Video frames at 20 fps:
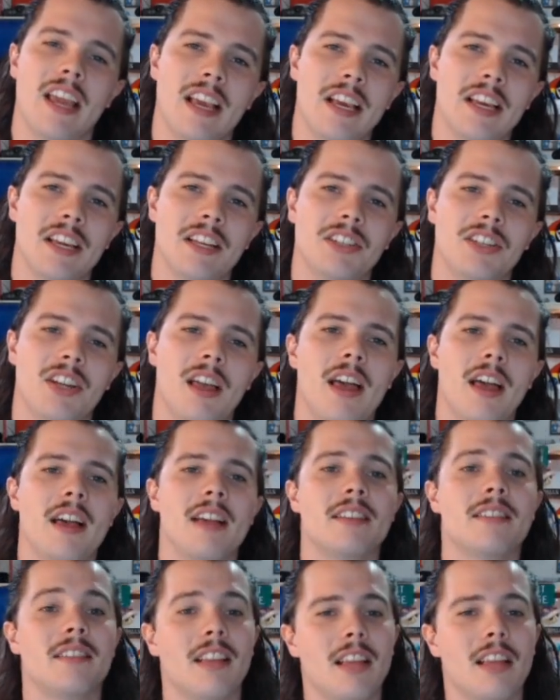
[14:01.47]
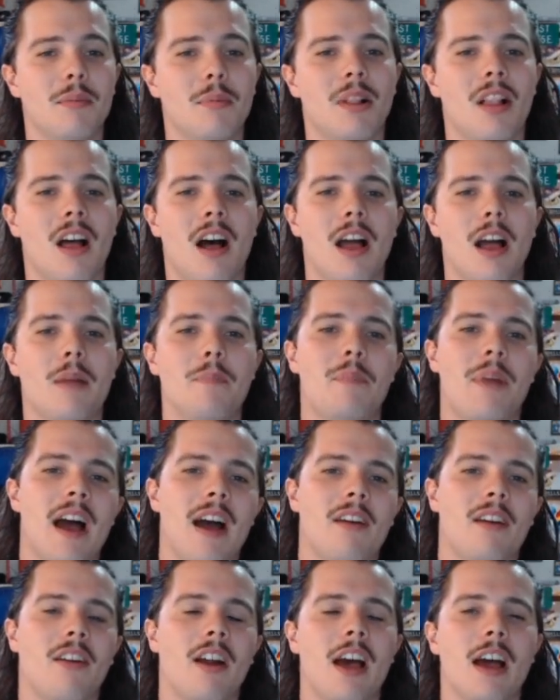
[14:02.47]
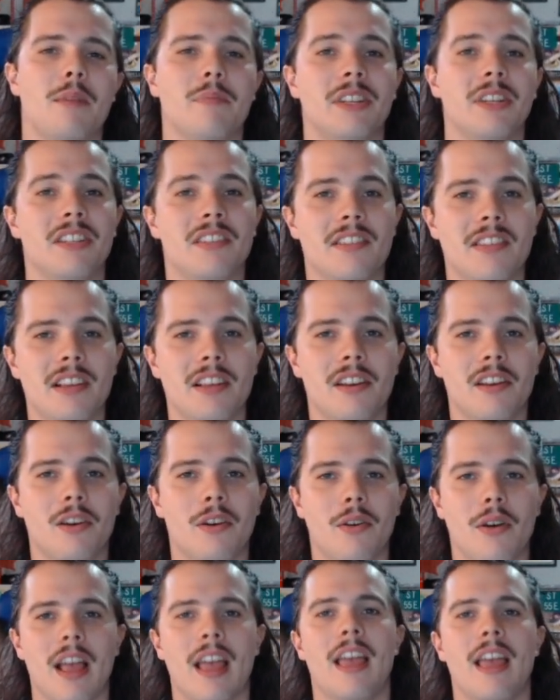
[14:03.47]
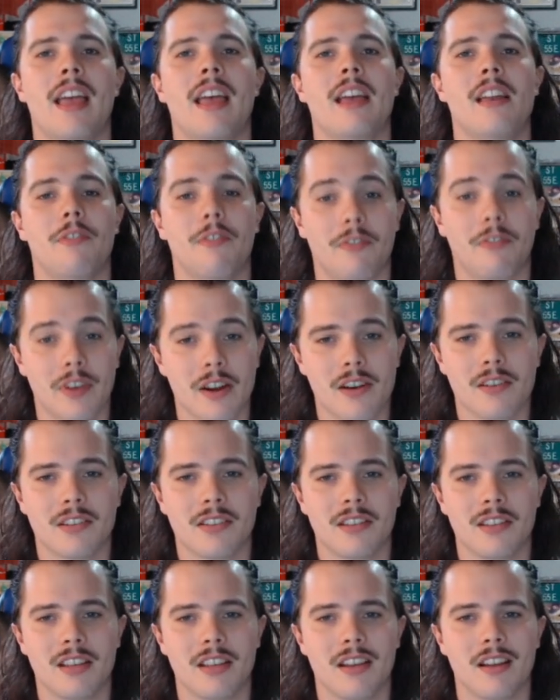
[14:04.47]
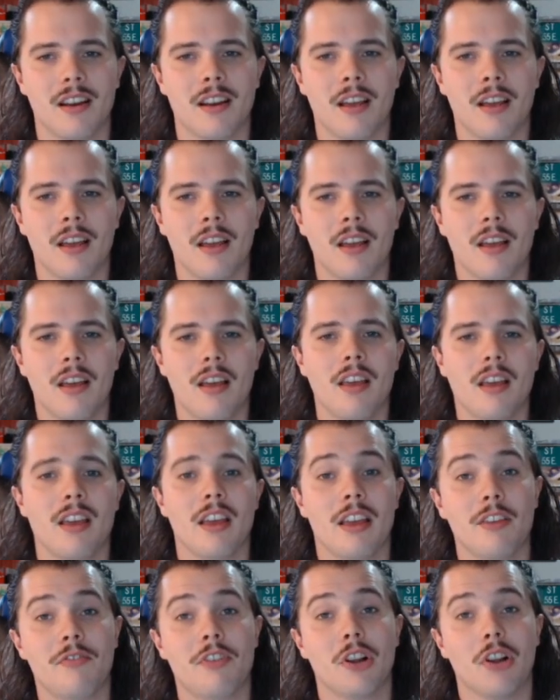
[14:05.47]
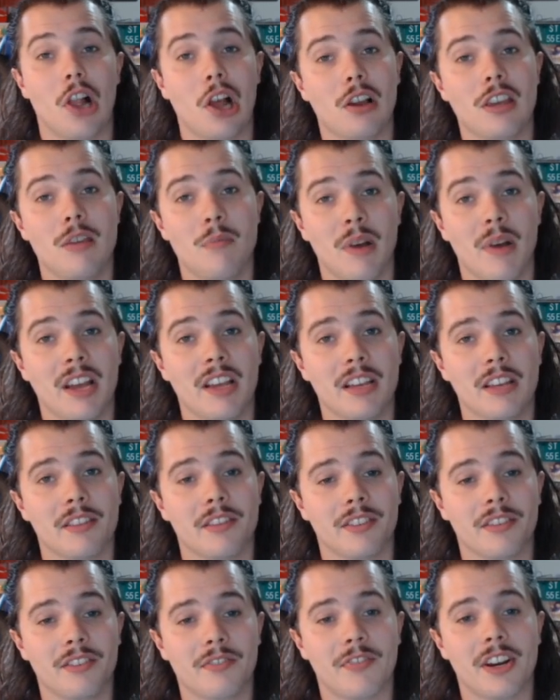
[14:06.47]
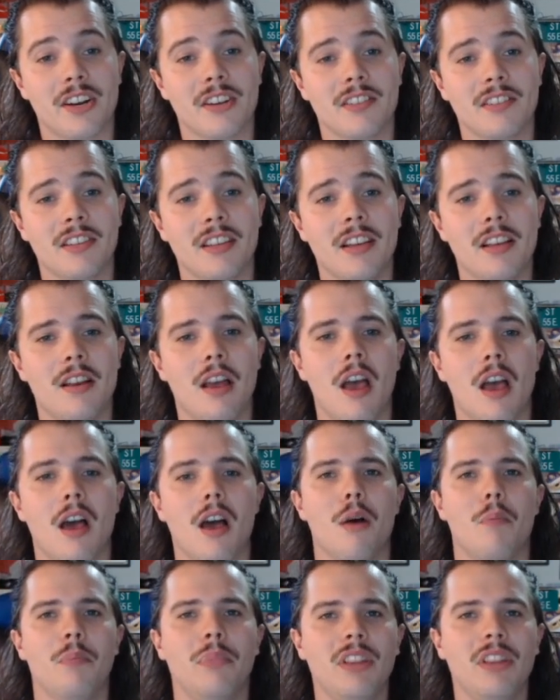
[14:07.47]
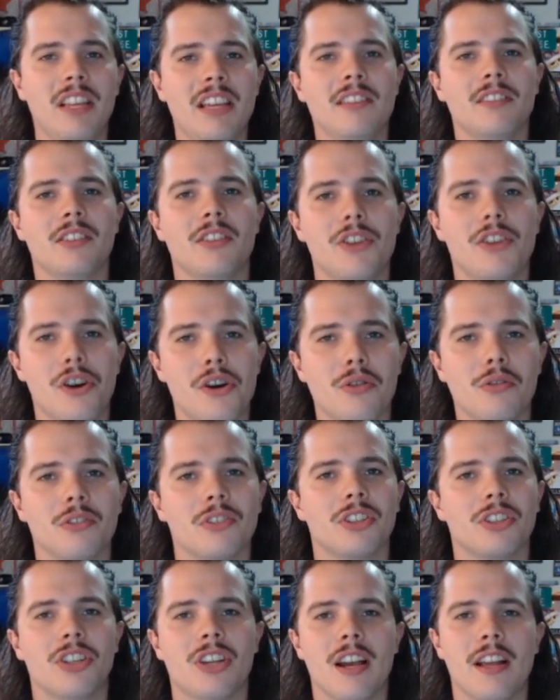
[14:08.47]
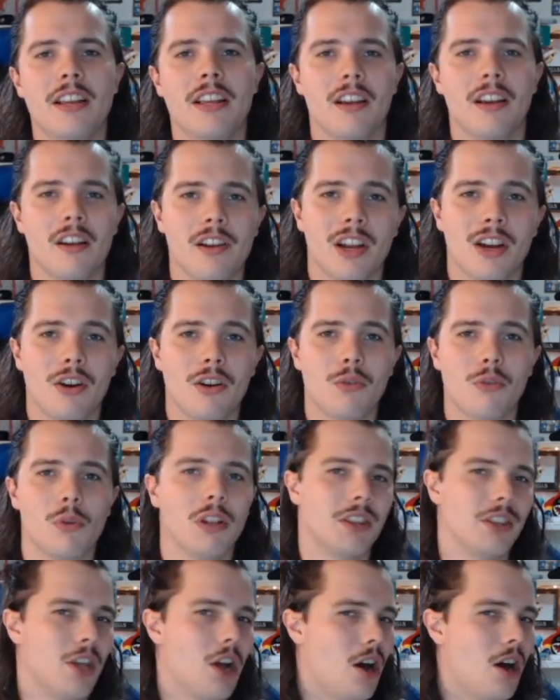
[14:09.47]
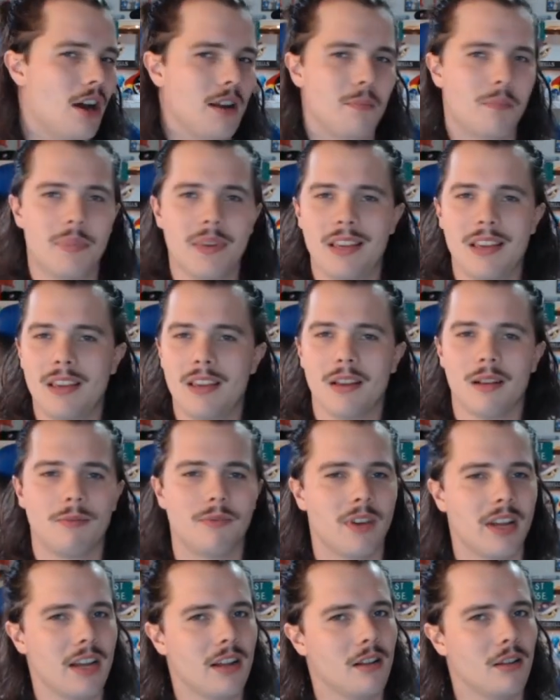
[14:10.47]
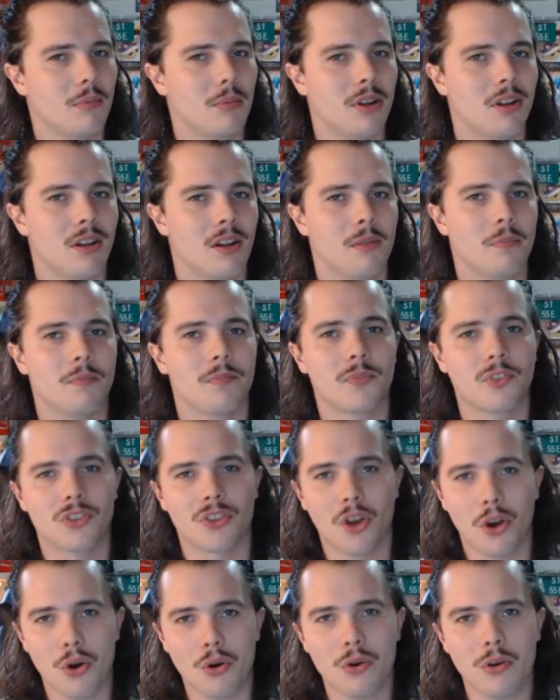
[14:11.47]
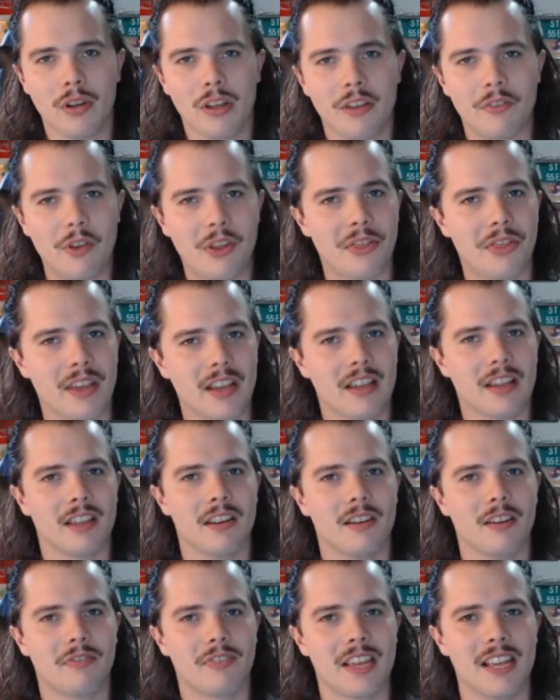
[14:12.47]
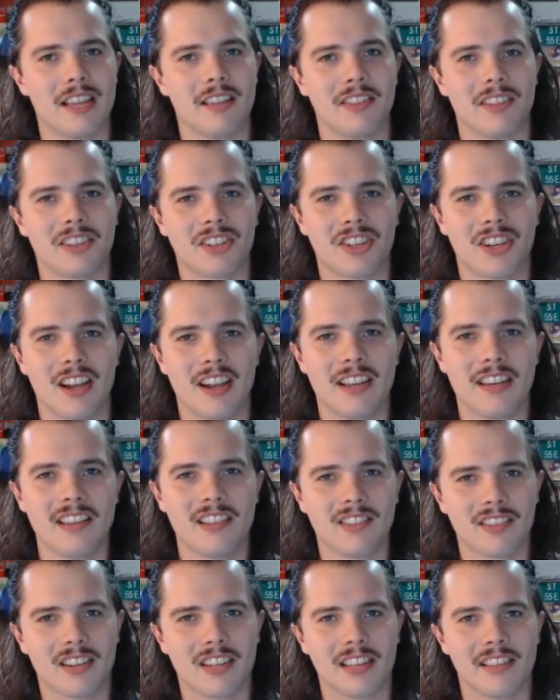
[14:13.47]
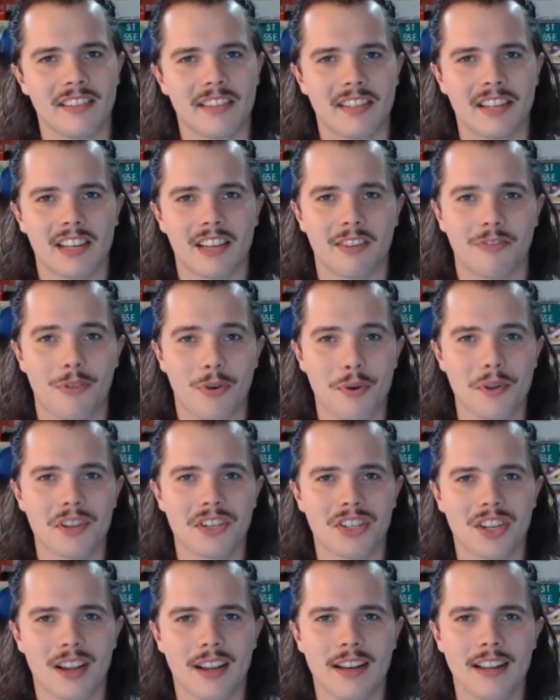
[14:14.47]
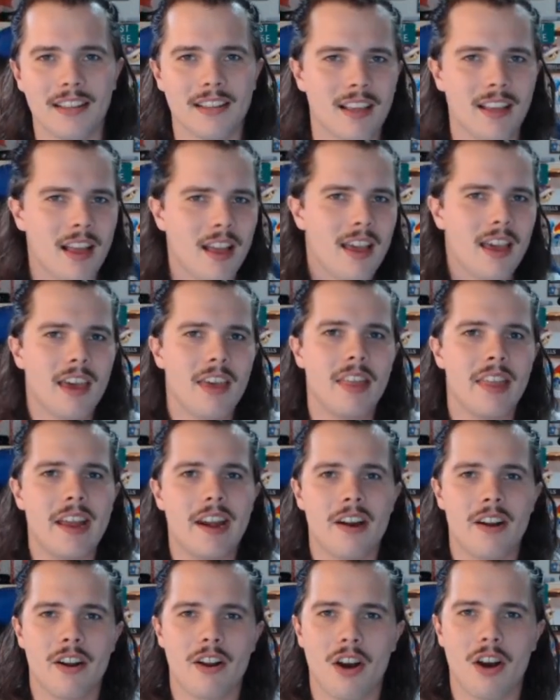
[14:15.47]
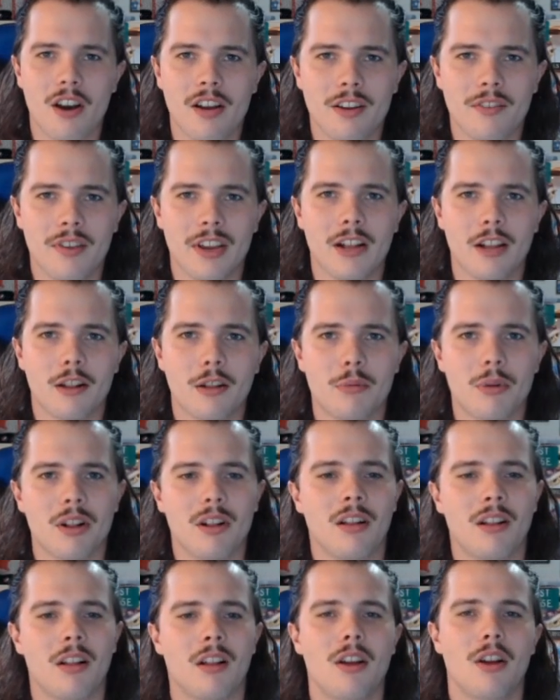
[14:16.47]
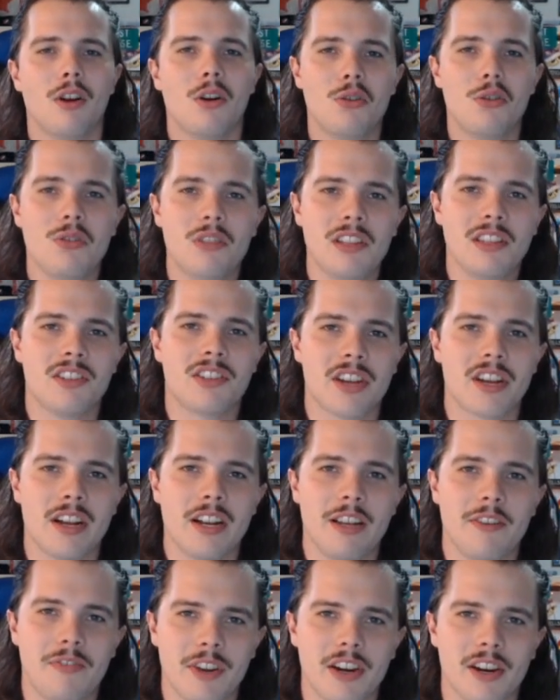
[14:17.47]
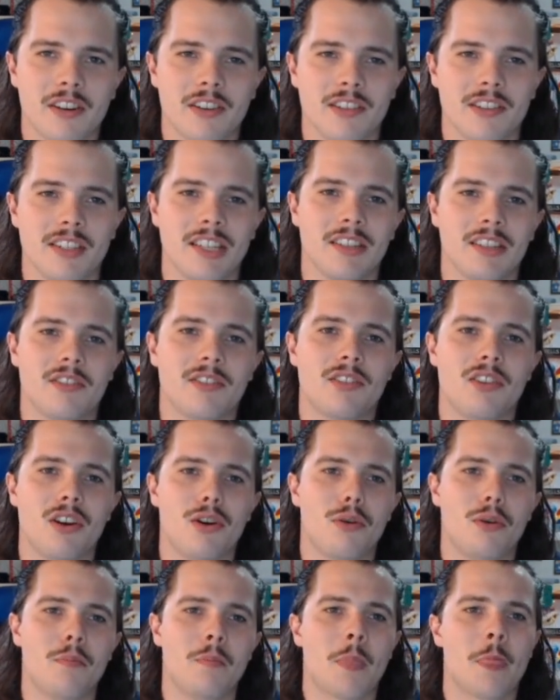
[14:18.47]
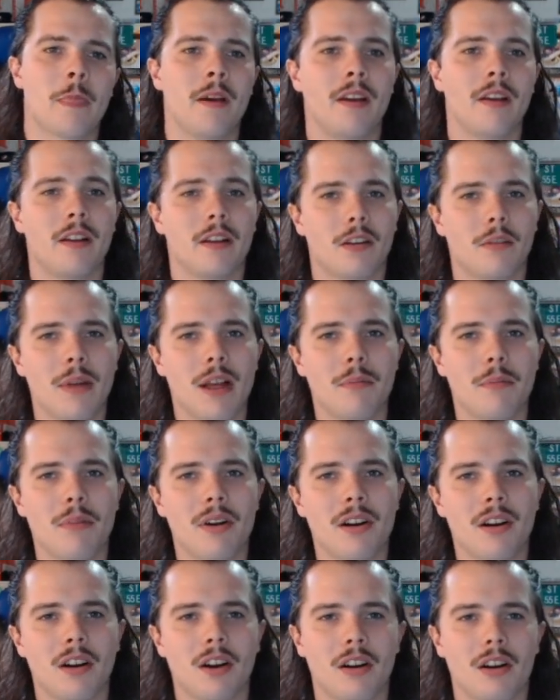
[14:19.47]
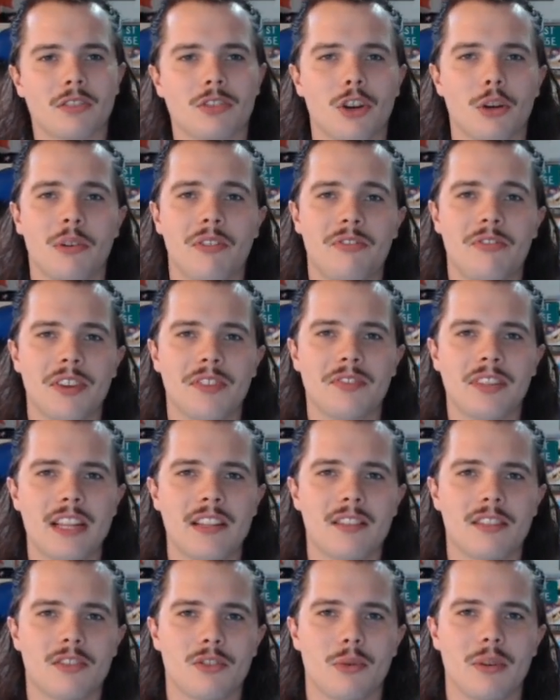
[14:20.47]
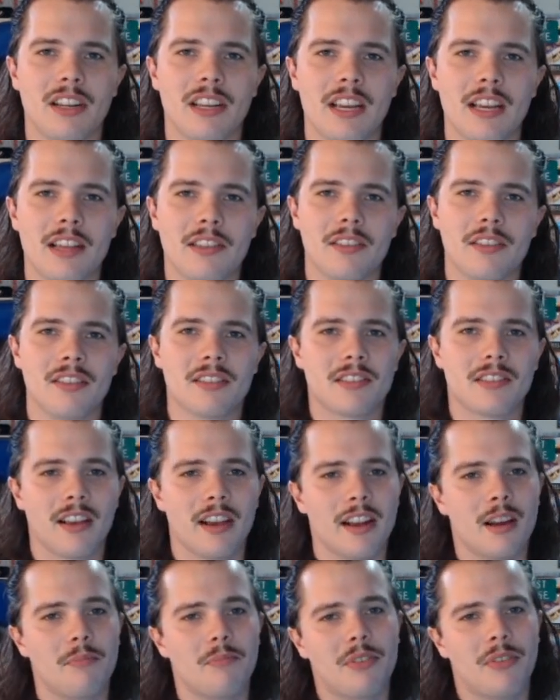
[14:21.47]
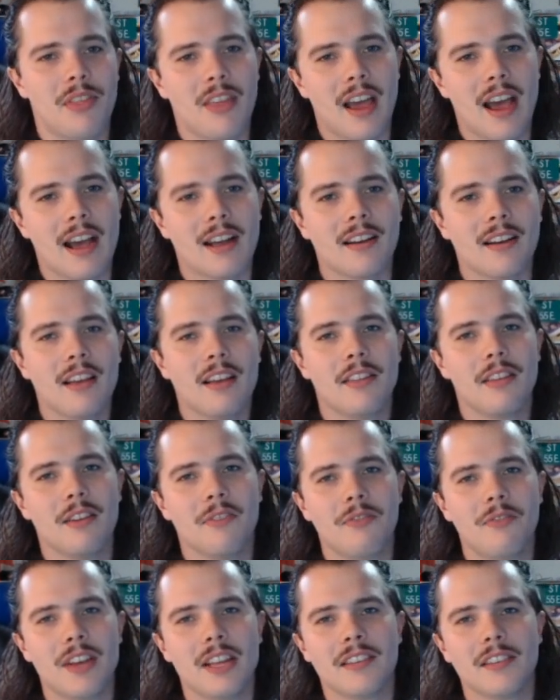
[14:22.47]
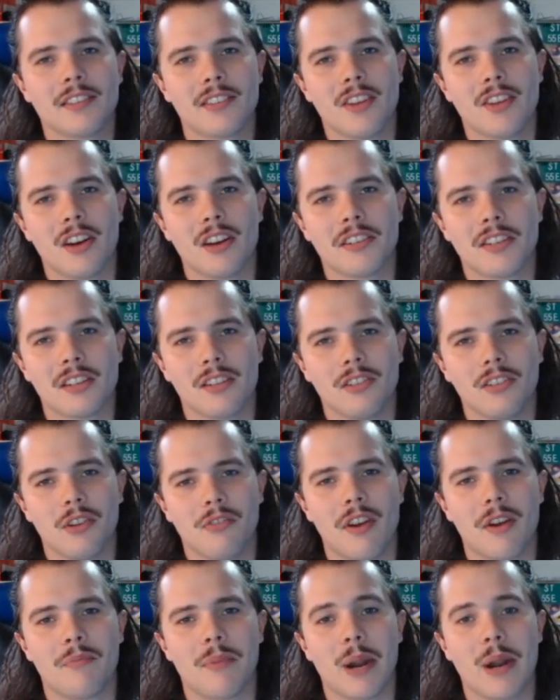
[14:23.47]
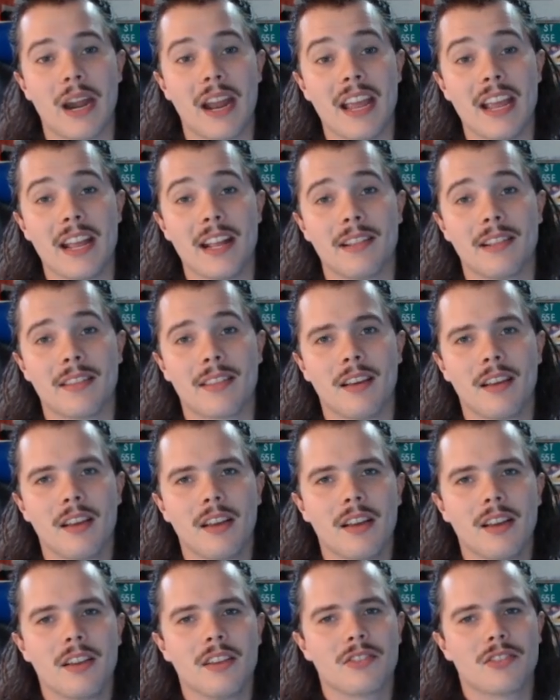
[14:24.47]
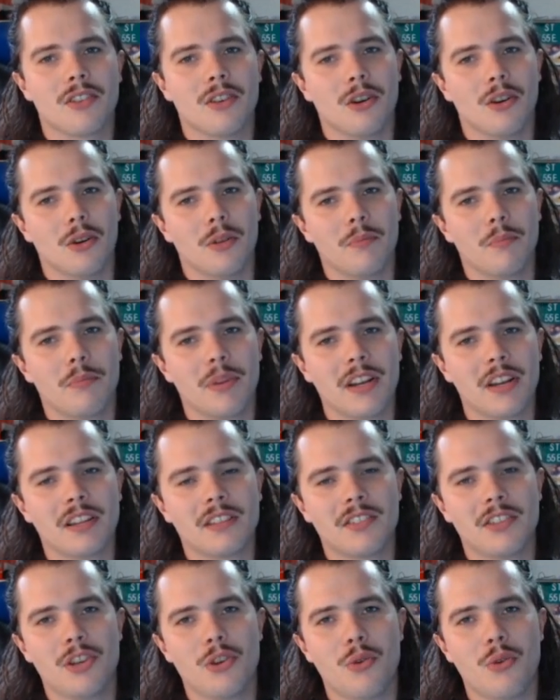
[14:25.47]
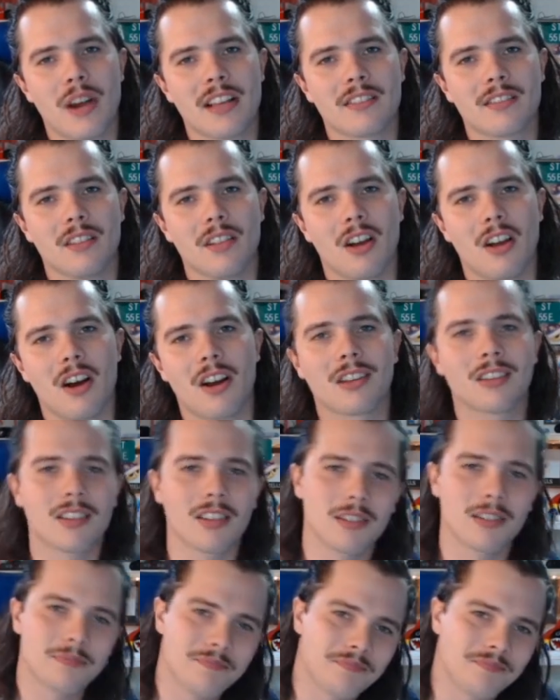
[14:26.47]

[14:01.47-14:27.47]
H, Sableye, Patrat, Minccino, and Ferroseed. If you're lucky, you might get this Ferroseed. Please note, Shiny Unknown will not be available. So, if you're thinking of getting the Shinies or getting the ticket for the Shinies, they are not available. Only the Shiny Ferroseed. So, remember, October 15th to 28th, you can sign up for that. The event is not until November 8th, so, but it's US locked.